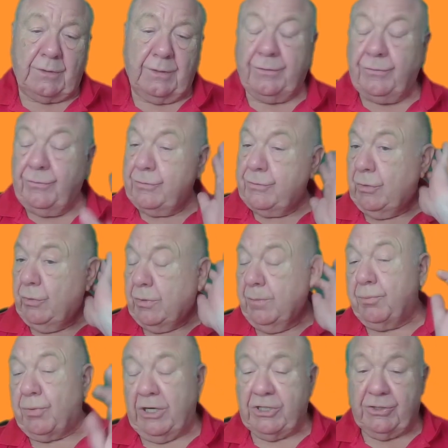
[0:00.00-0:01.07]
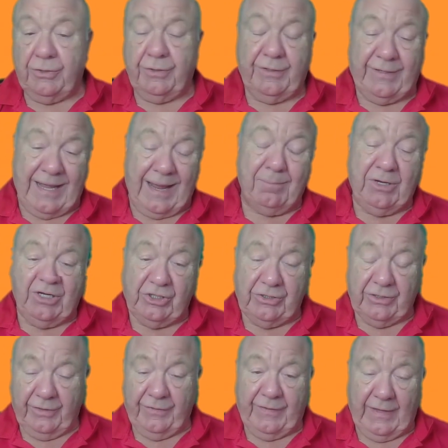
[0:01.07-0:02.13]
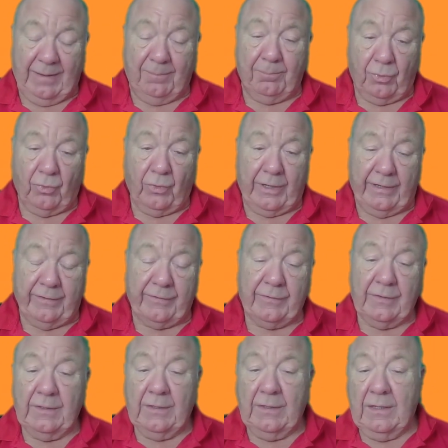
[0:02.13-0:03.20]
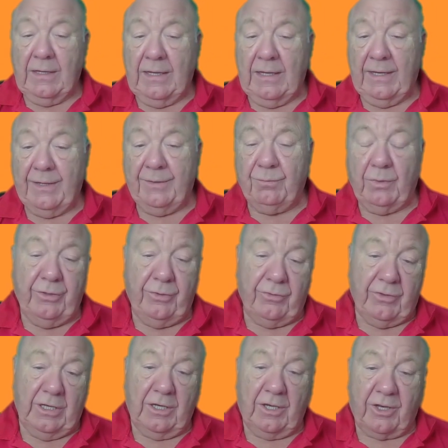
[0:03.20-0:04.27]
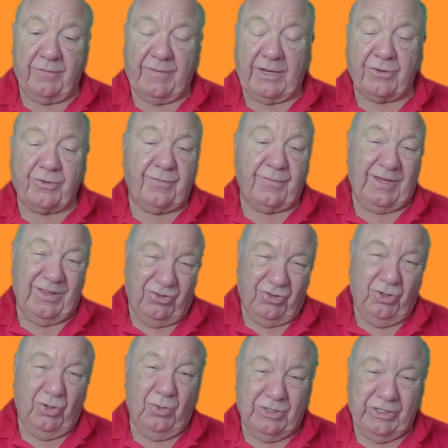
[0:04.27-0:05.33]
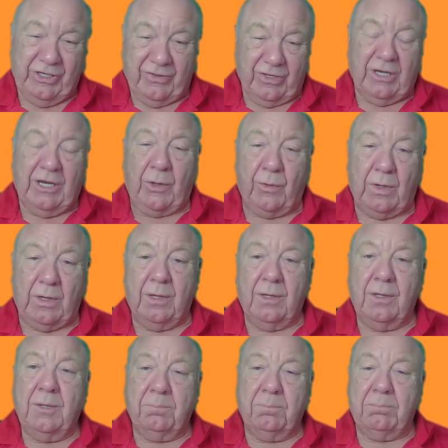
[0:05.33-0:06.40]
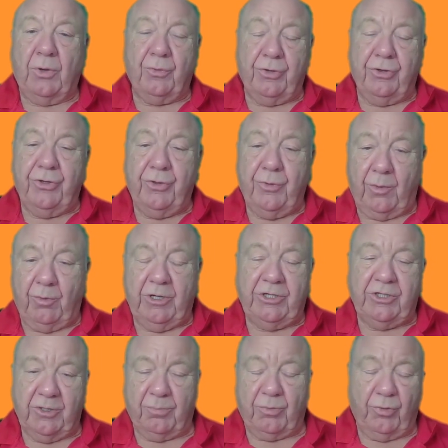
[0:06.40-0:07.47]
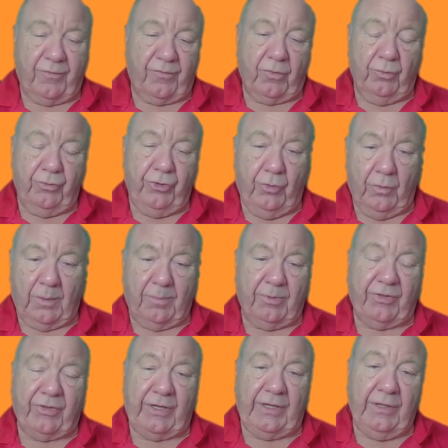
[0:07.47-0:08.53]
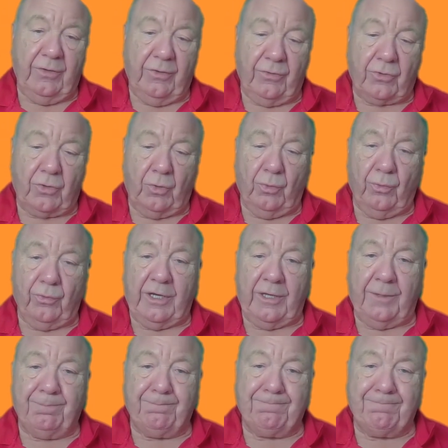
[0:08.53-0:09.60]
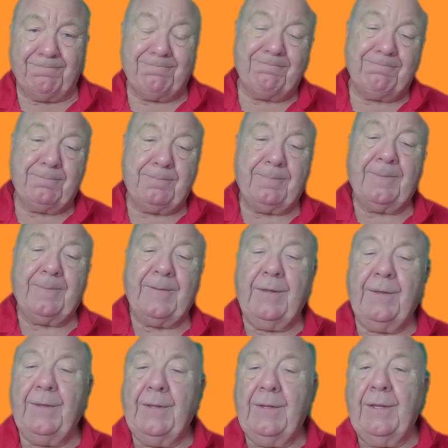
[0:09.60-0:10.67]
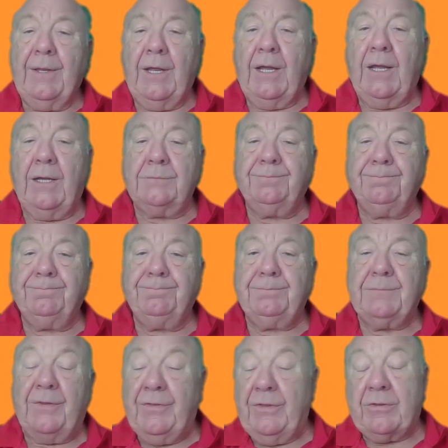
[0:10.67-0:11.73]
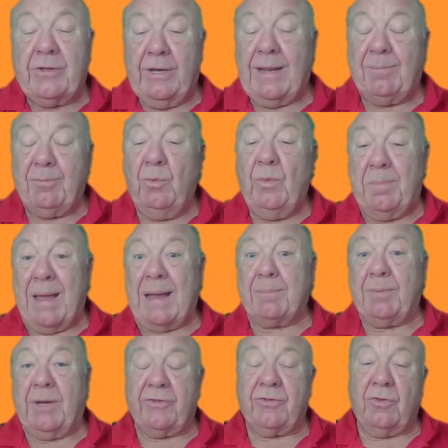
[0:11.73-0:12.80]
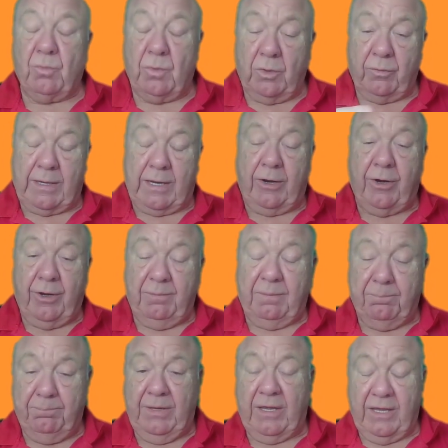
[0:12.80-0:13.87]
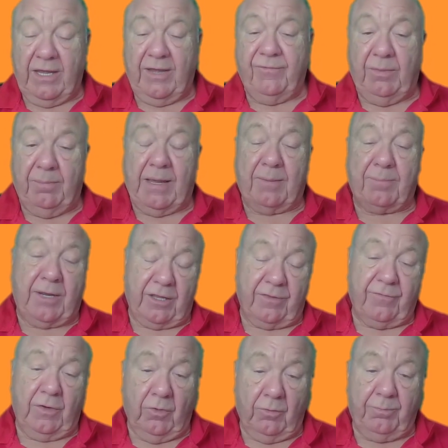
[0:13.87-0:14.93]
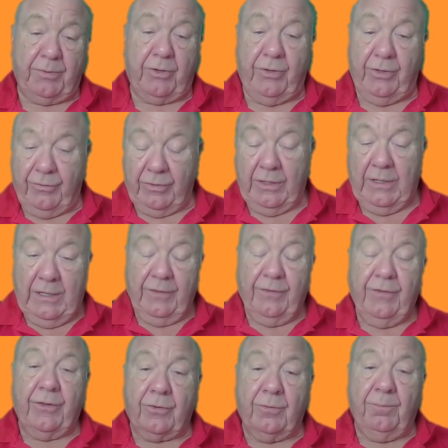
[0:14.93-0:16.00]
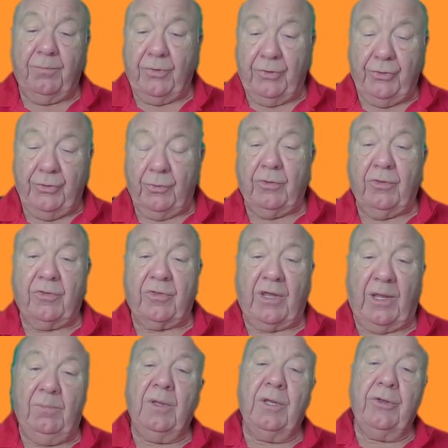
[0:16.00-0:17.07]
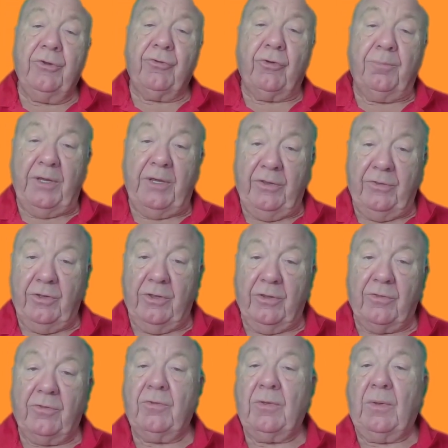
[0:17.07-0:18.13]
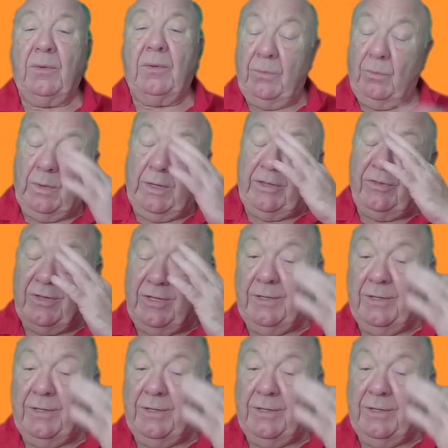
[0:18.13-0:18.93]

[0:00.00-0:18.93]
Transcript: to compression and damage at that point. And when you see a lot of atrophy, it's usually the lower motor neuron leading to peripheral neuropathy that's causing it. Um, uh, this can happen with backpacks as well, carrying big heavy backpacks for long periods. This can produce the same trapezius wasting.